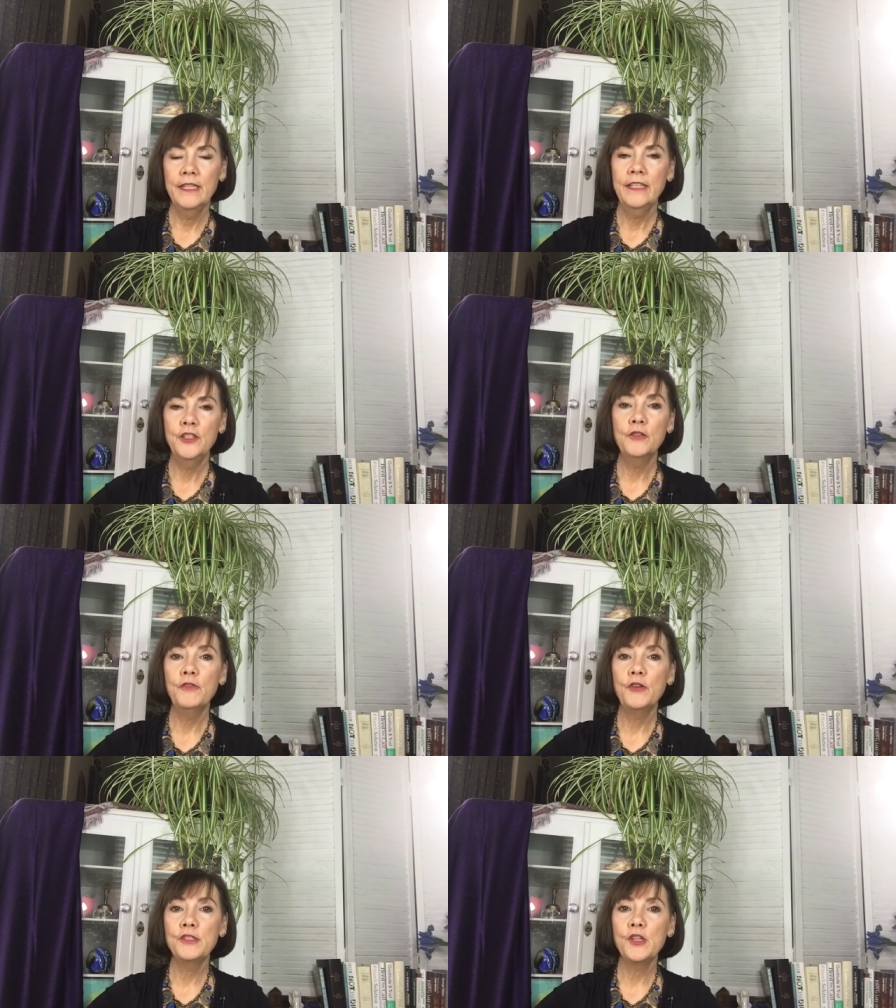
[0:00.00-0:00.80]
Now you could
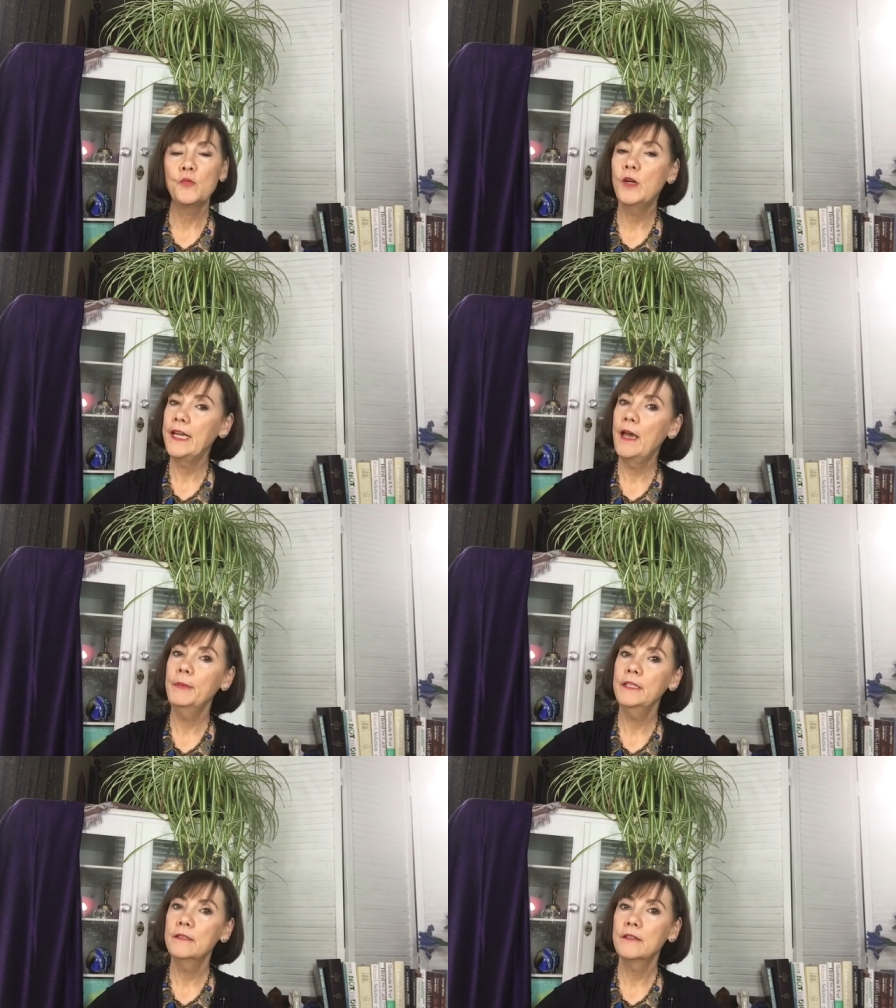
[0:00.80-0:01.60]
focus on one
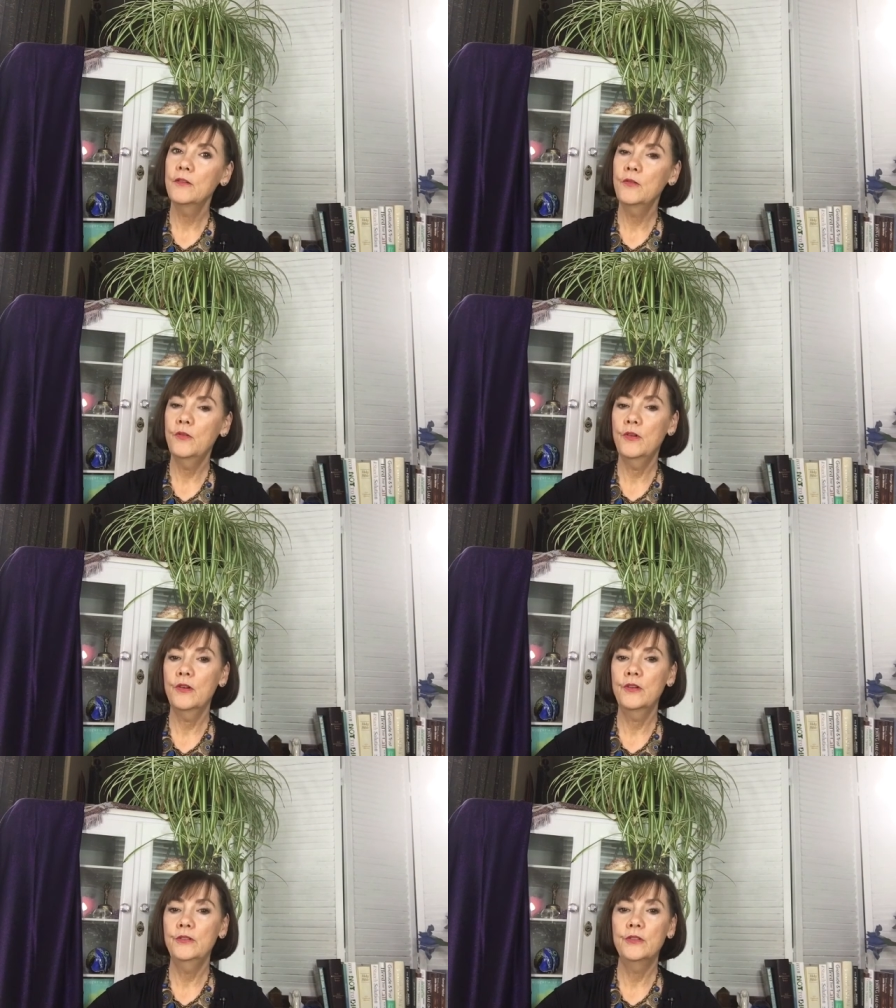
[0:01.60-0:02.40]
habit
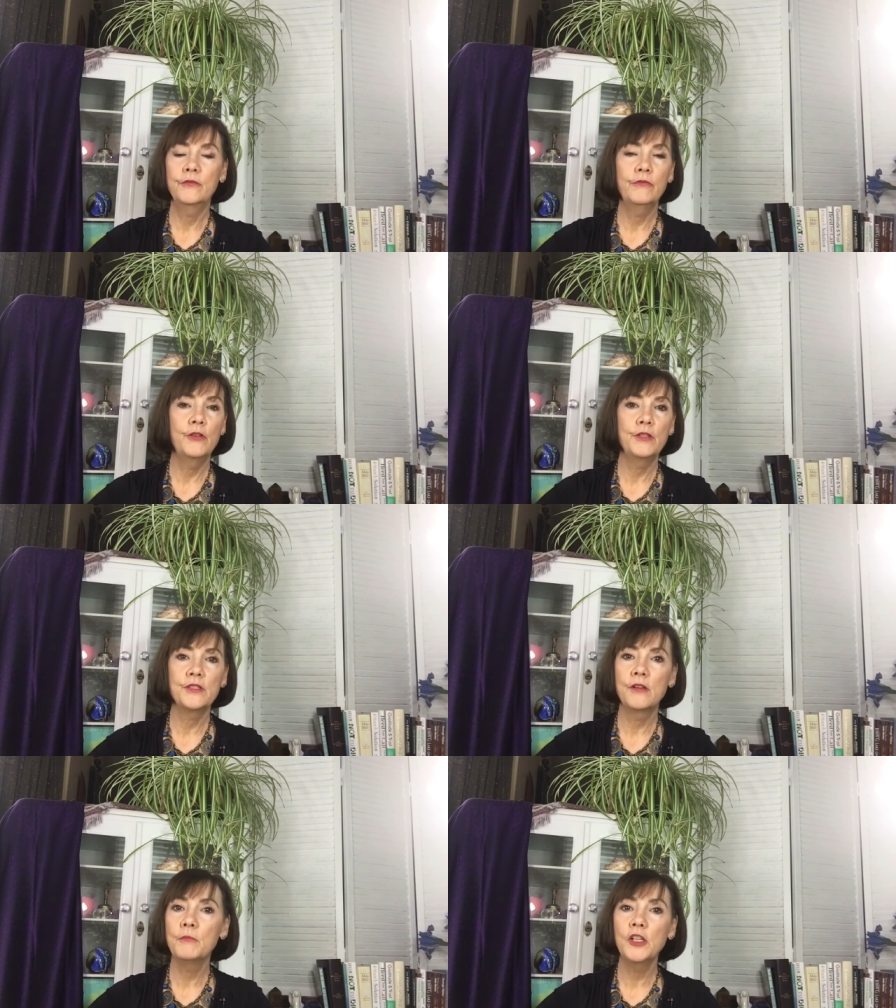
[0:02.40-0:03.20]
or you can
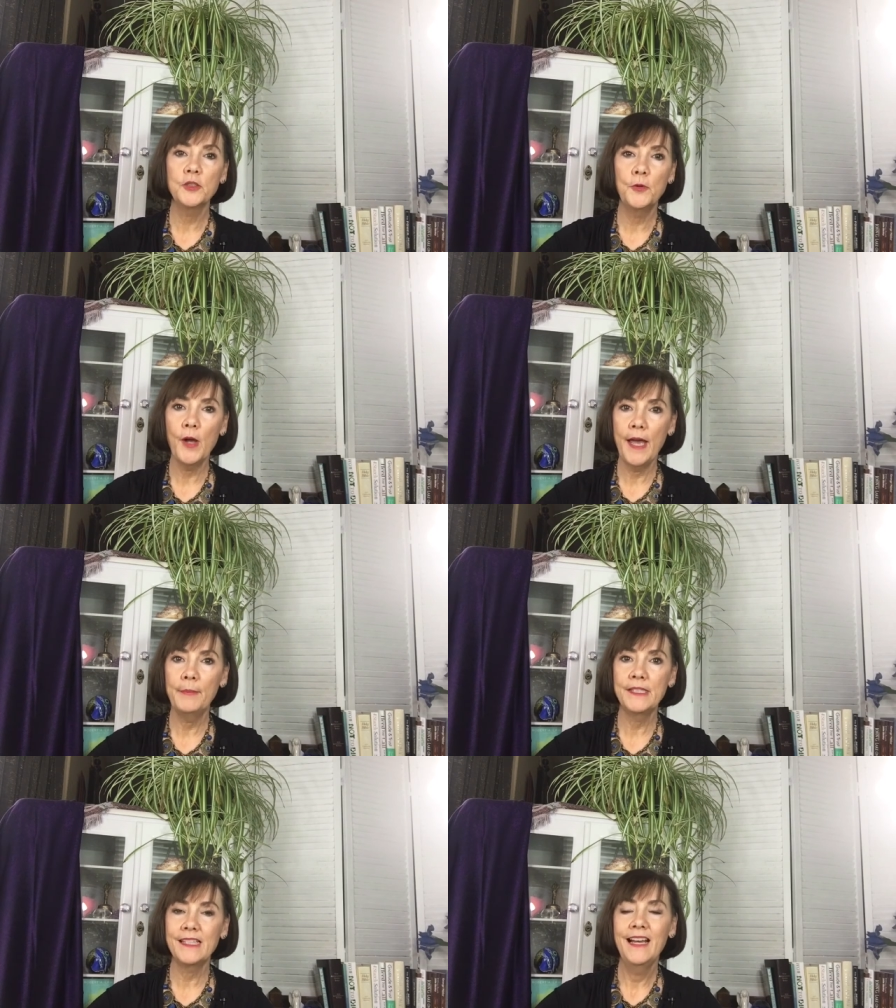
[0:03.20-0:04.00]
focus on multiple
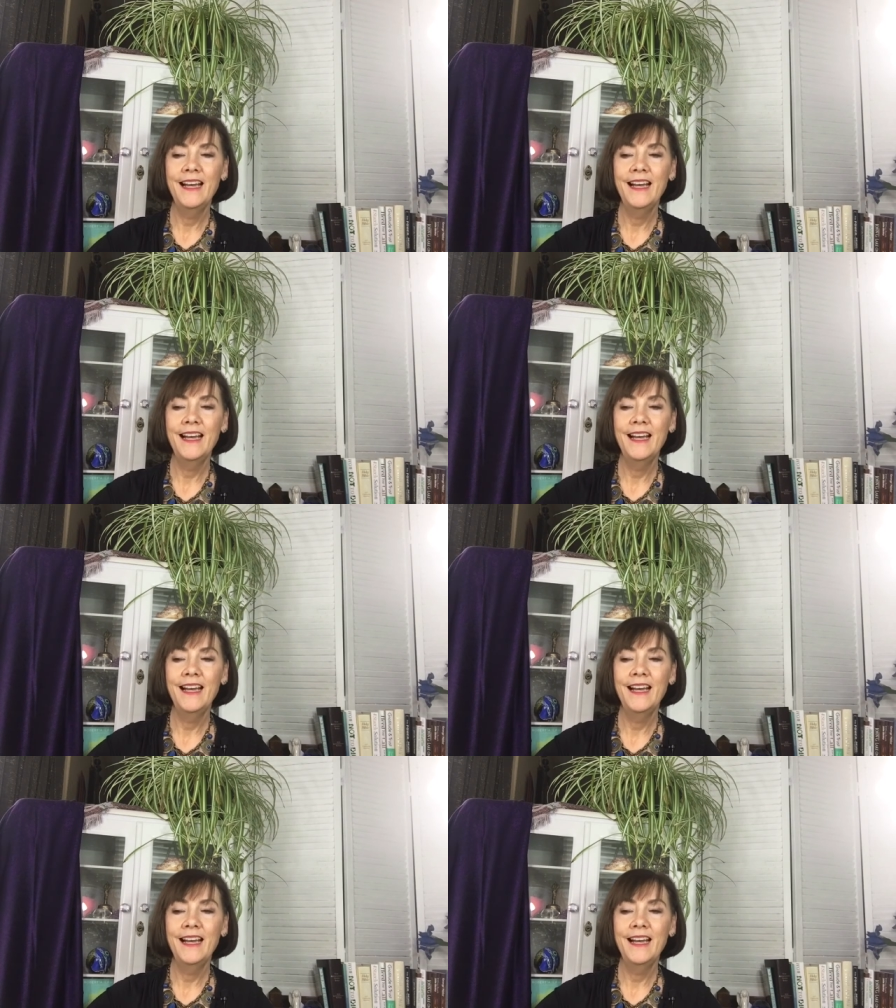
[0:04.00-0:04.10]
habits.